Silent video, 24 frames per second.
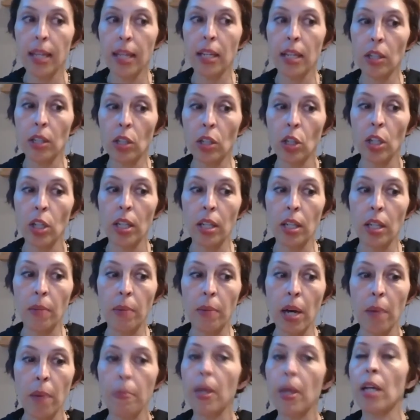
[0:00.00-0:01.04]
they can look them
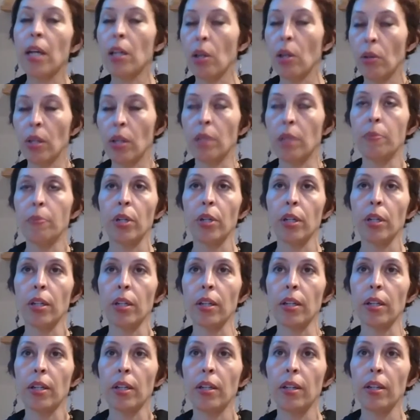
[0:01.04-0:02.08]
up and yeah. go get a book.
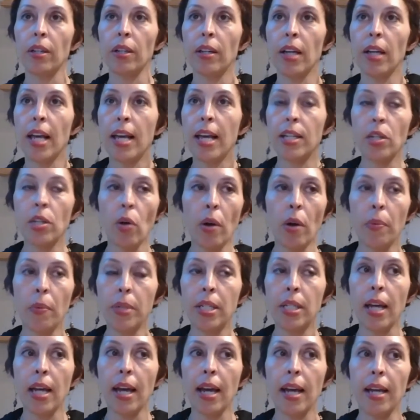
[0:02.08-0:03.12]
And so I would
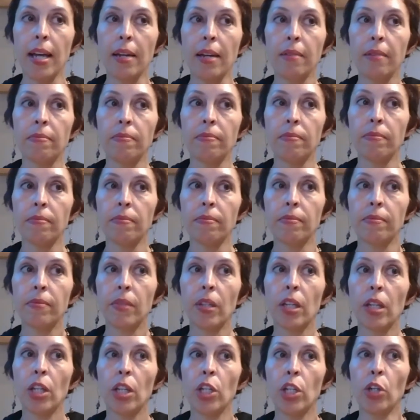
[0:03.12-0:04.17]
say,
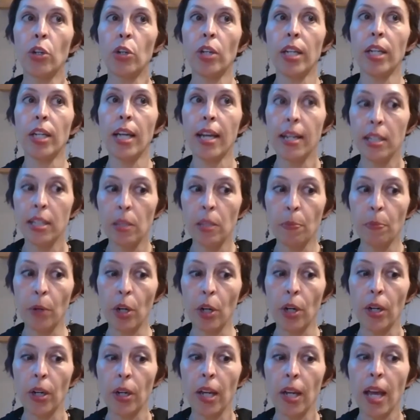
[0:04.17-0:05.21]
you're an
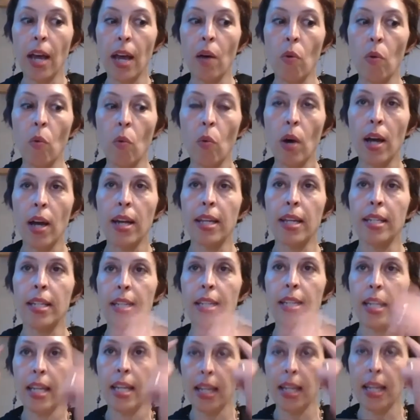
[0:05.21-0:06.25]
expert at what is
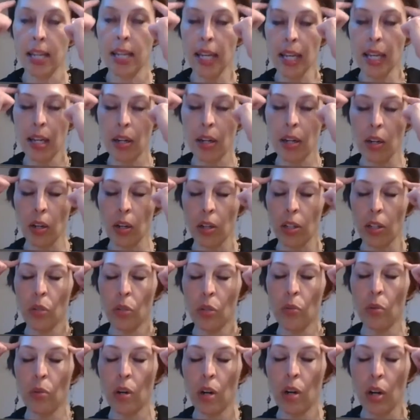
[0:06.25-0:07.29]
in here.
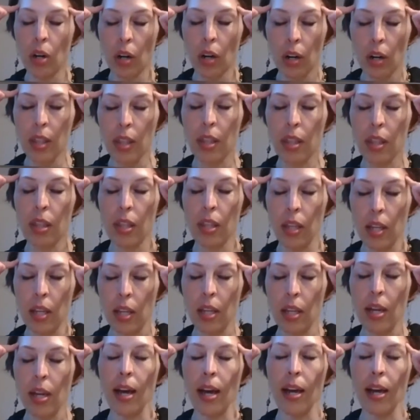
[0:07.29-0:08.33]
You are
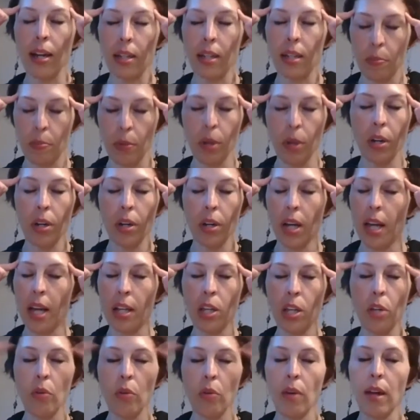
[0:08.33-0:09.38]
the expert, and
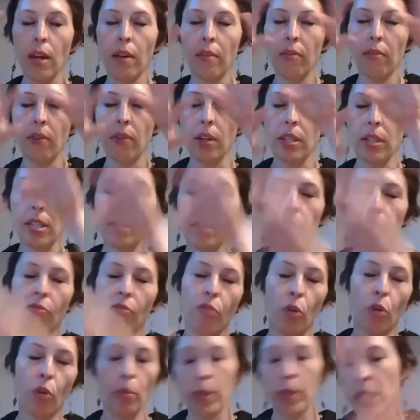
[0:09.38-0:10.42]
you yeah. have
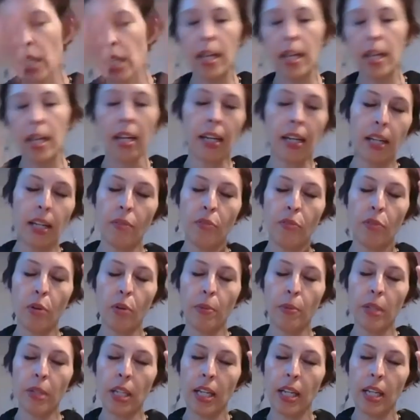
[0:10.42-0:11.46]
formulated,
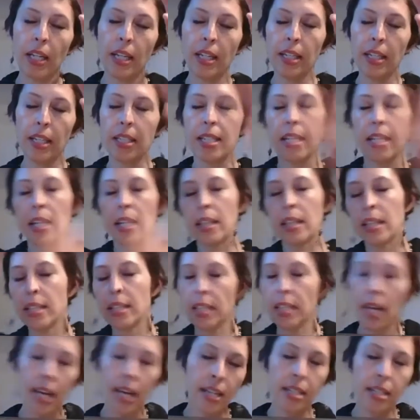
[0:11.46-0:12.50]
formulated, and
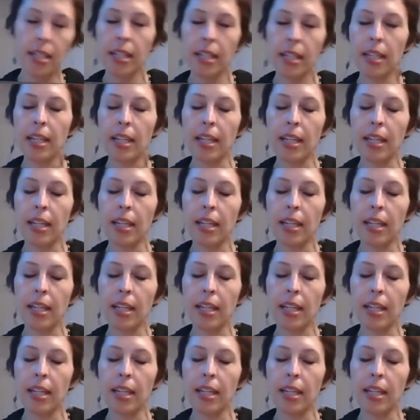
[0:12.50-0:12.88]
synthesized it.